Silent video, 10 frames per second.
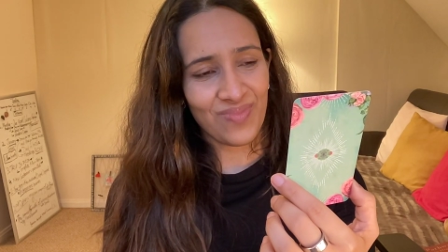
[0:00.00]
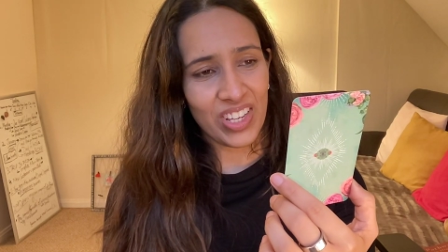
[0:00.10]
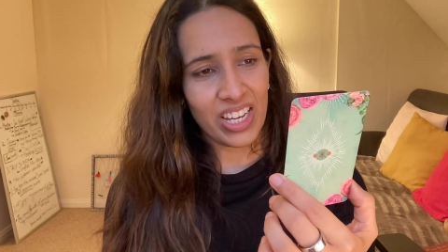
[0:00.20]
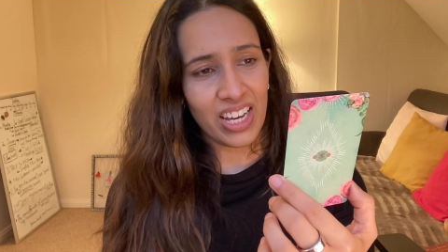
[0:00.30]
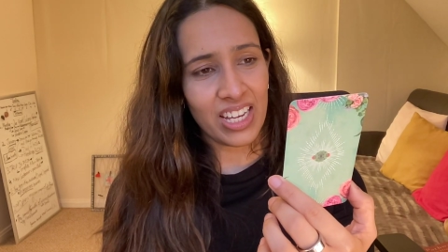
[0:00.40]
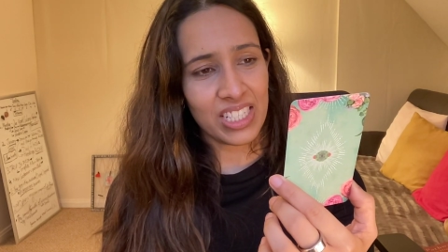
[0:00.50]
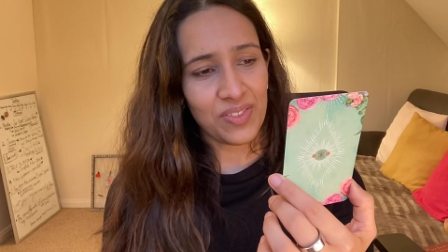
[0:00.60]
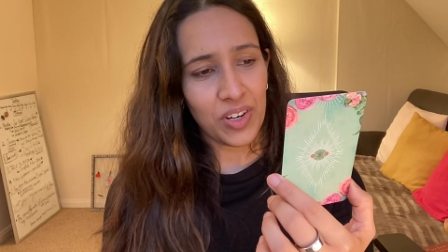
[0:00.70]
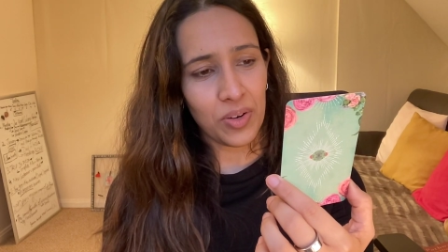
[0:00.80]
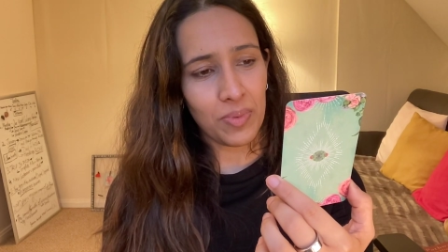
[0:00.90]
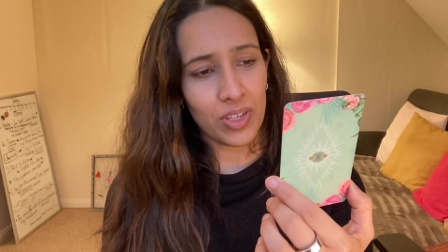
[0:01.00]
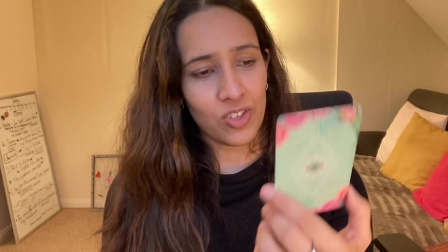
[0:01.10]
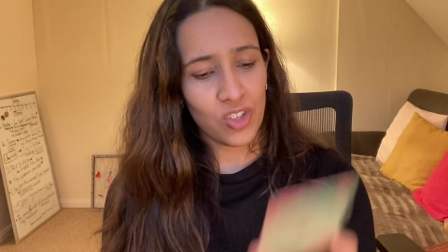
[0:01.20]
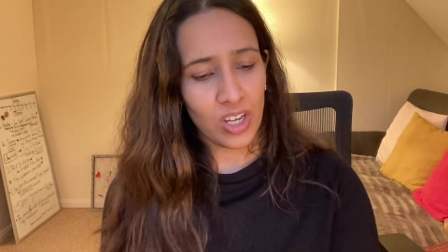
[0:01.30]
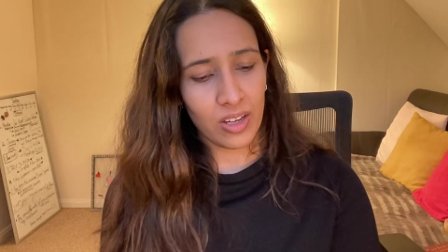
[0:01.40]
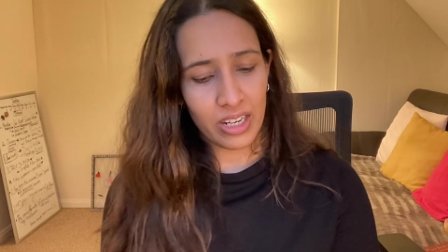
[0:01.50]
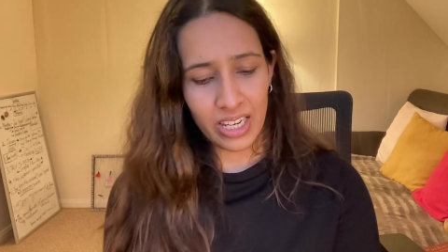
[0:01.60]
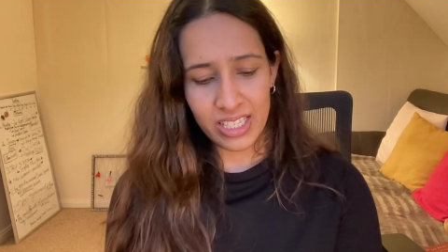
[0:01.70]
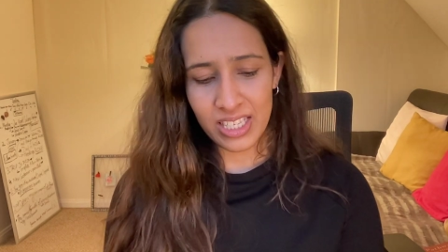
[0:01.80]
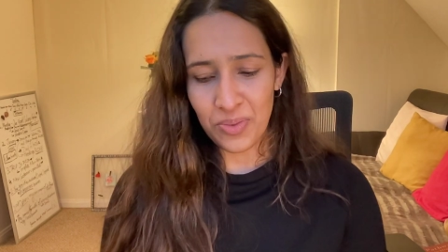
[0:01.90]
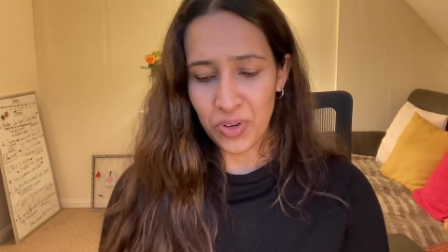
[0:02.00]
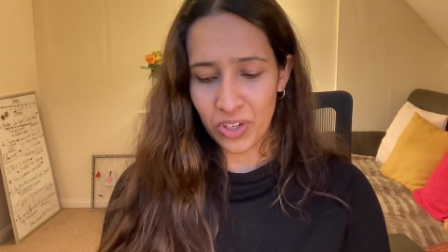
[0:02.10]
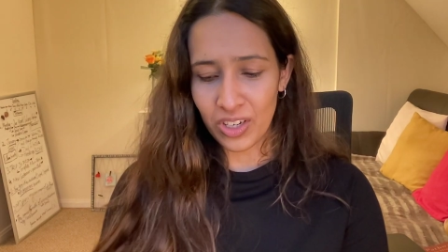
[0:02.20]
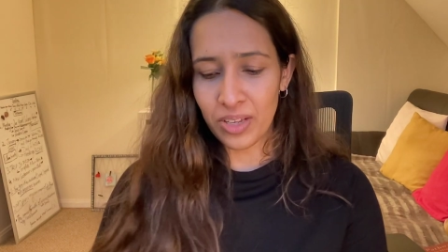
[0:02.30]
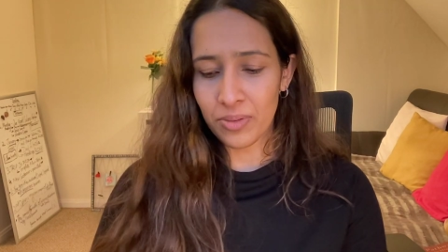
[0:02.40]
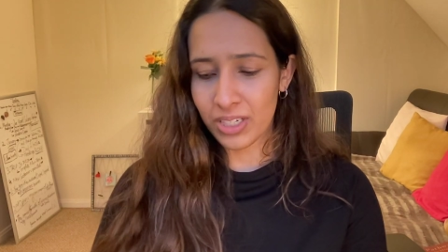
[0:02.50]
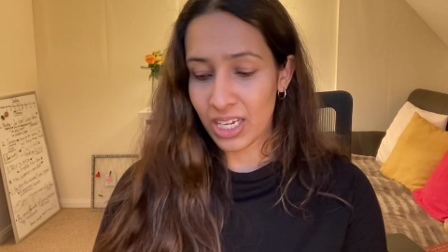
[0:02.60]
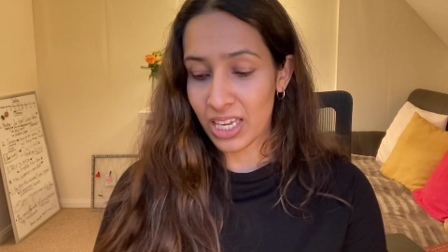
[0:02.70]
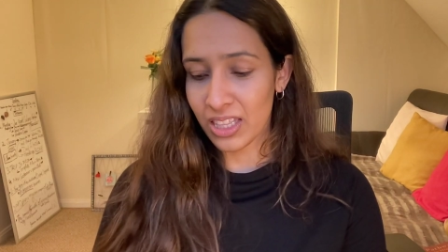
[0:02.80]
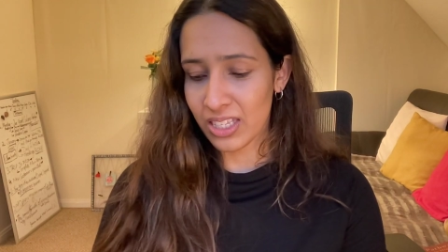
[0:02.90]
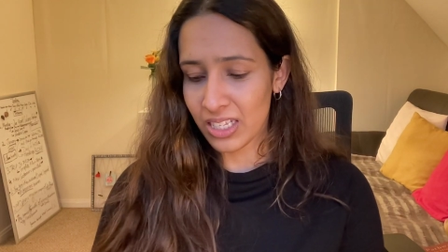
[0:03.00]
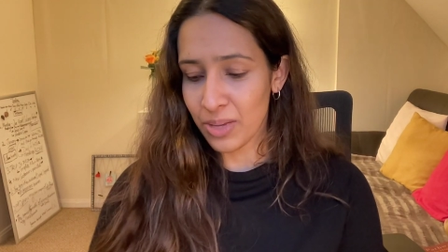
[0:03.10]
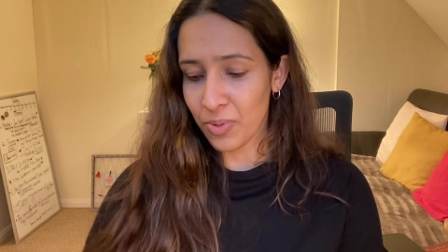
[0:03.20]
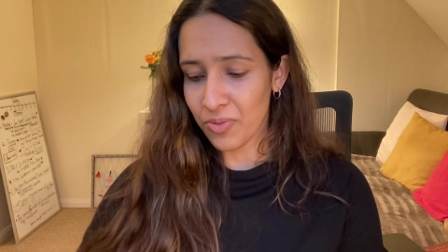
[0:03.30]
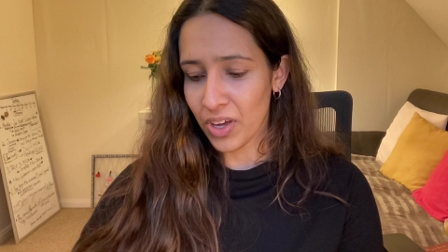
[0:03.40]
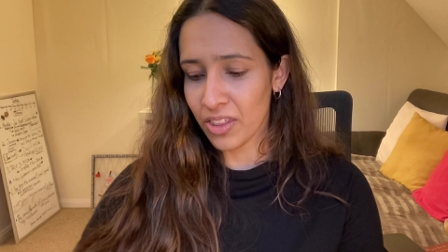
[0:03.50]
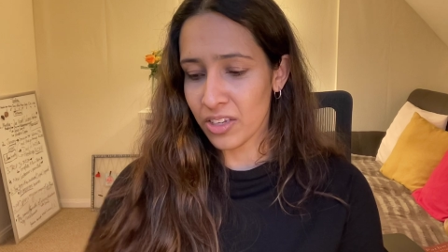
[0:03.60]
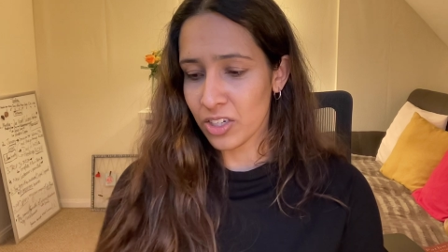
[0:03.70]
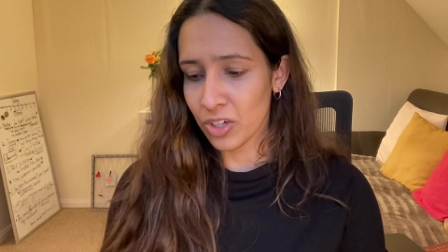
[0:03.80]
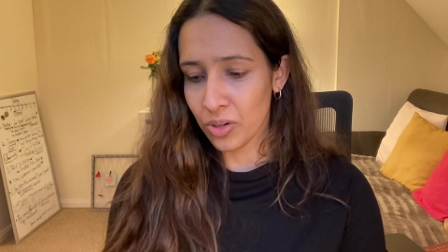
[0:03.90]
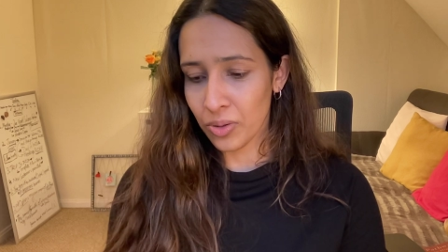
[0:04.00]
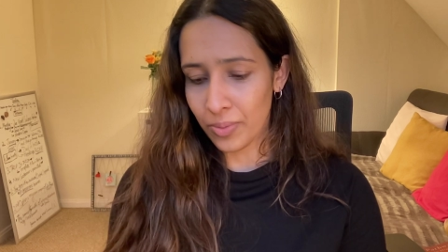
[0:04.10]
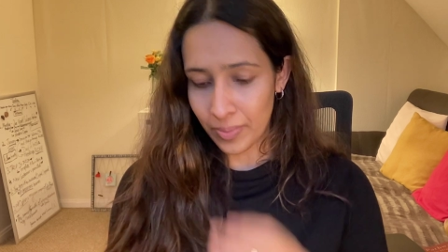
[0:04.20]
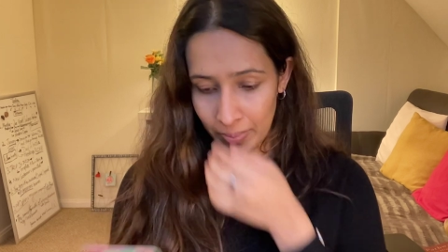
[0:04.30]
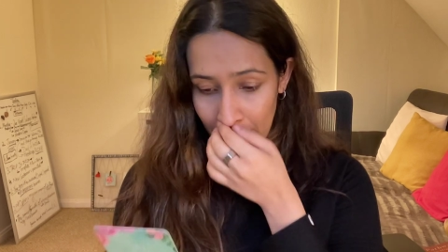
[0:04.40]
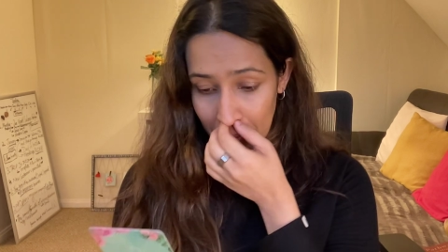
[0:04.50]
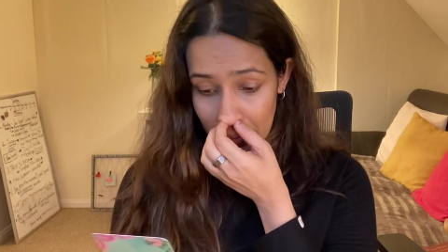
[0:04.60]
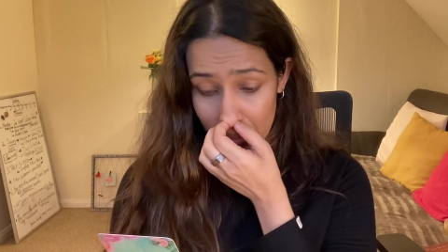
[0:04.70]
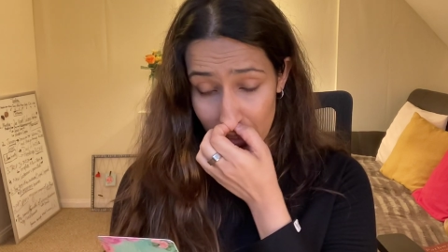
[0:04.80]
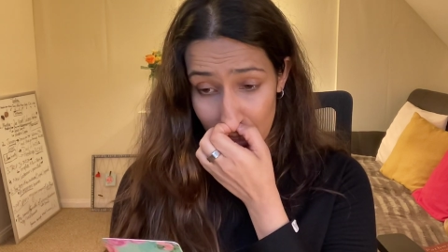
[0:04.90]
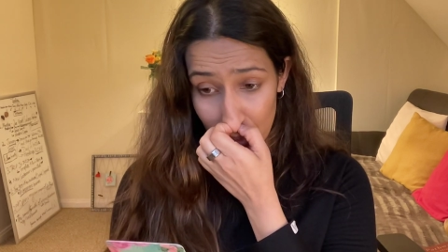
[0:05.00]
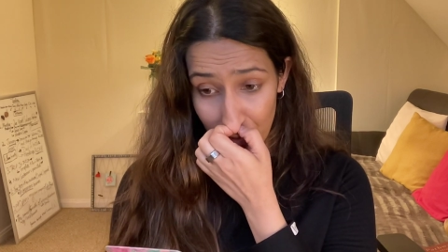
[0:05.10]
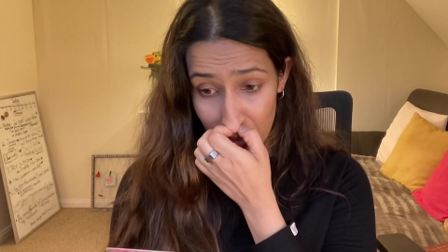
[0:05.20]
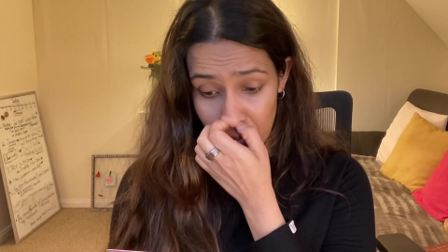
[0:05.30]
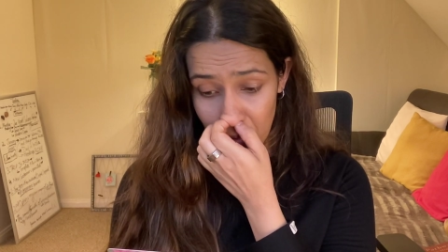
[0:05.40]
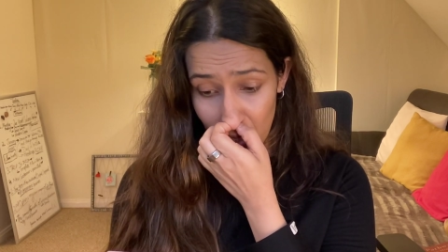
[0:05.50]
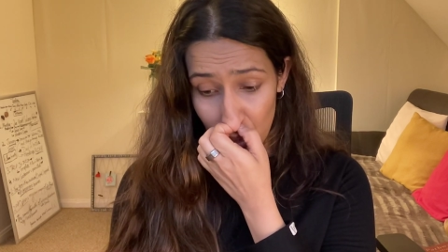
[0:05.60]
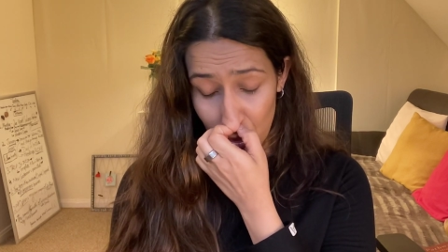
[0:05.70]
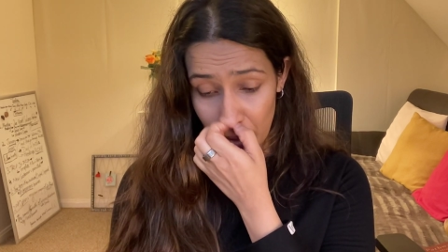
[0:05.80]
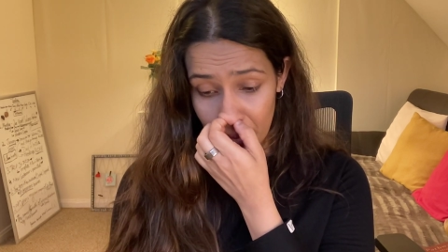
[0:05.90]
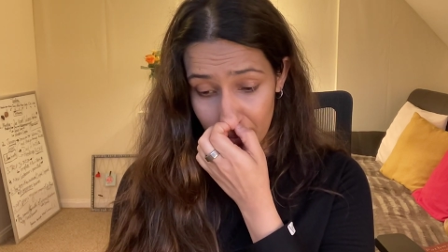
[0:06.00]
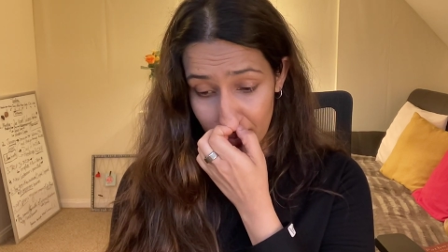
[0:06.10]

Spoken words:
Yeah, it's very much, let's see what you're taking this leap of faith into. 6 of Inspiration.